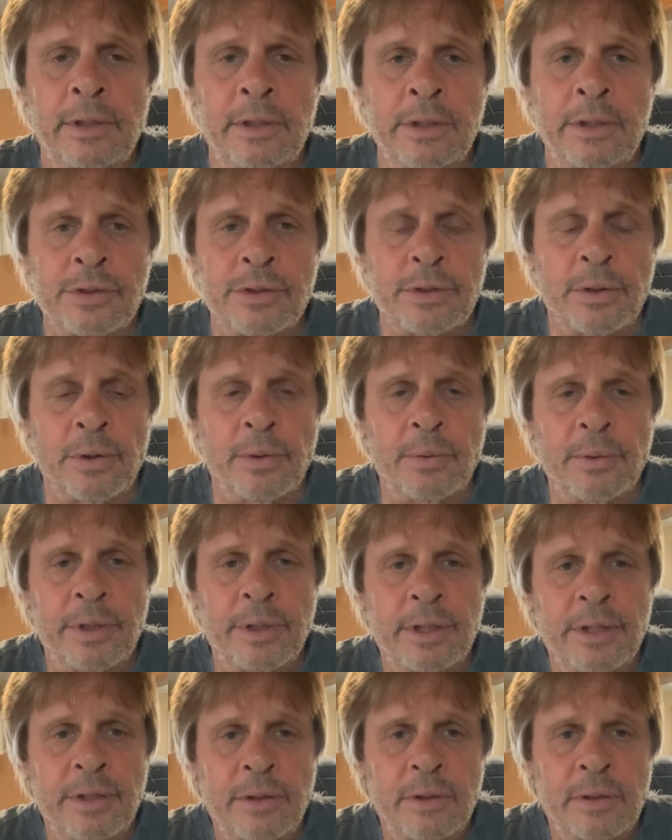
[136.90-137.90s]
So
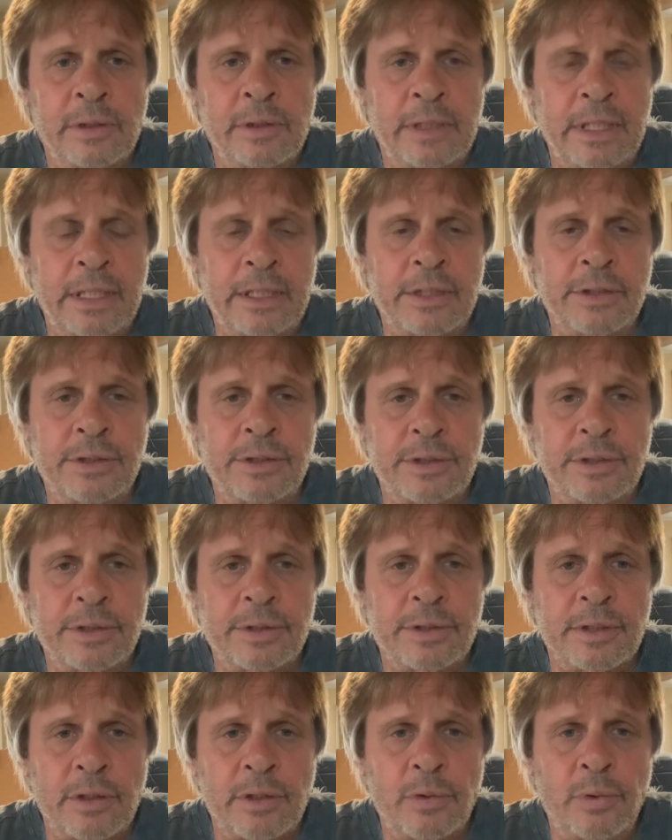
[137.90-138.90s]
that is
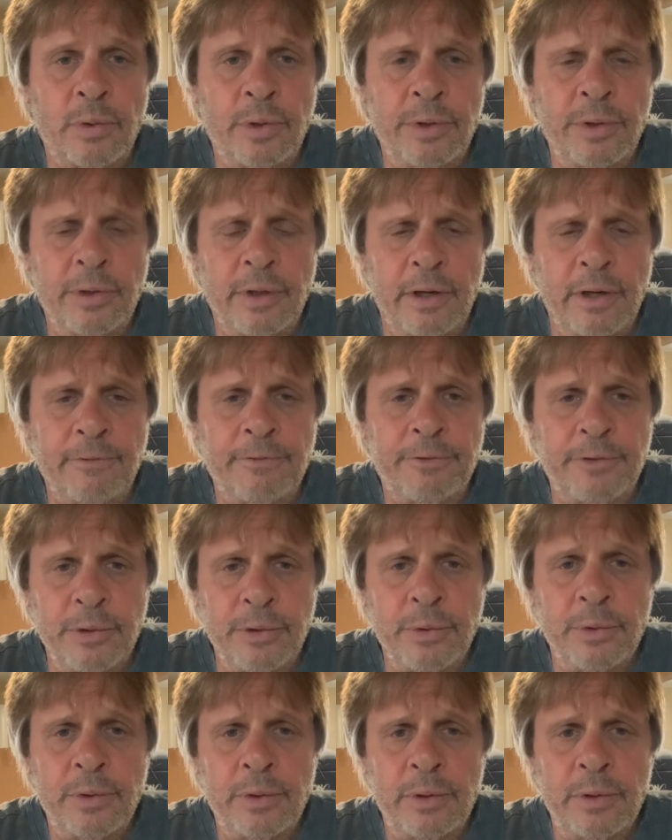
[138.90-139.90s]
just a
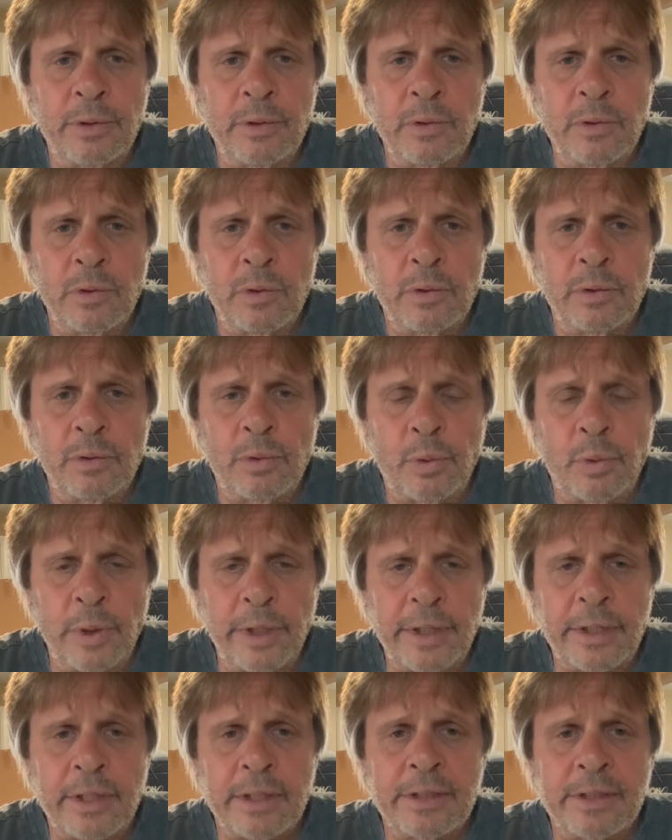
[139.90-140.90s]
few
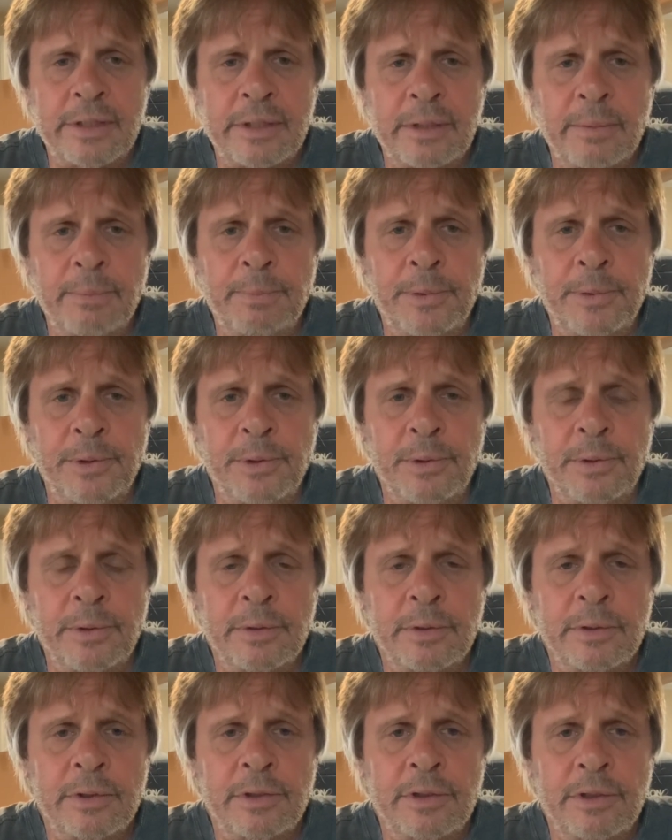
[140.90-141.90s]
quick, simple
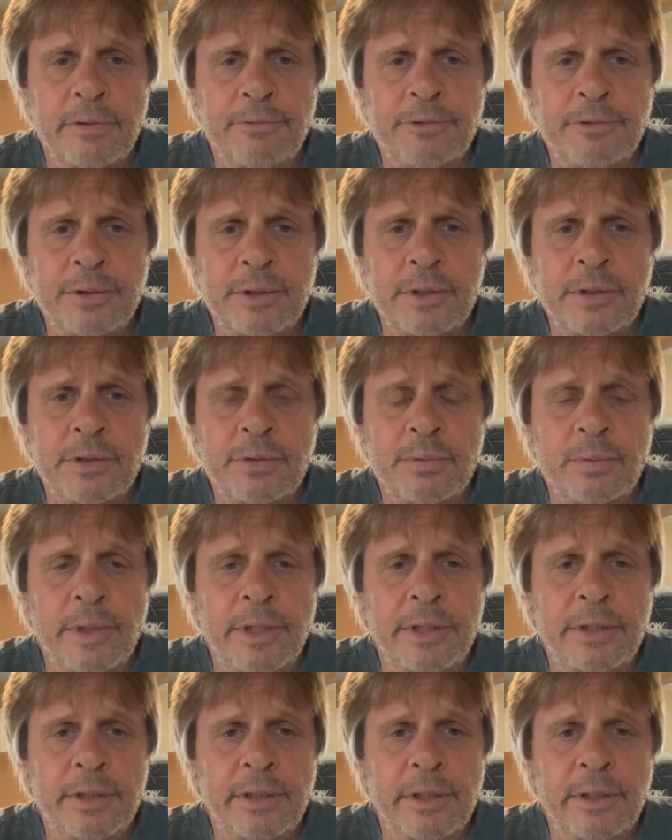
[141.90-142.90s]
differences
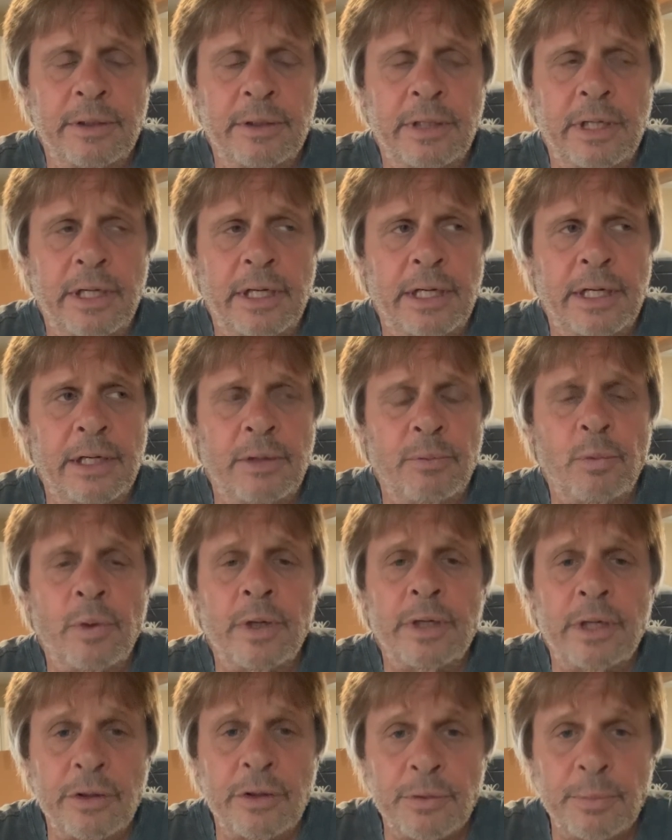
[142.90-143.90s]
right there.
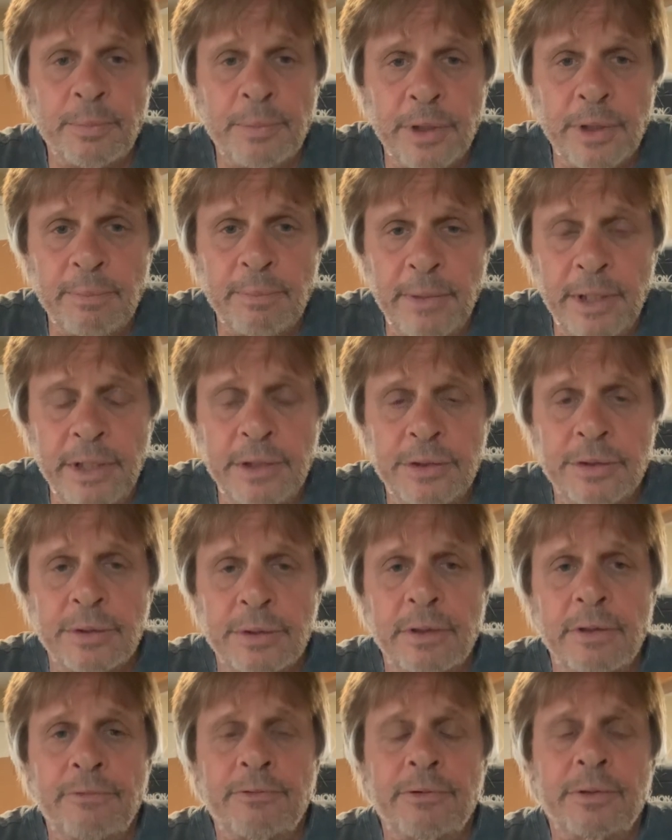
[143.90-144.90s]
One other big major
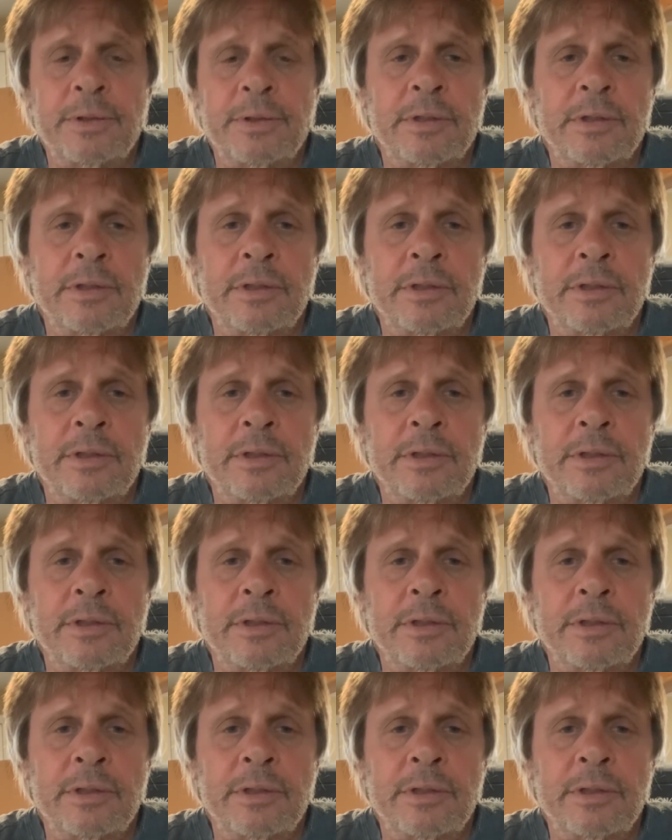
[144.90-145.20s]
difference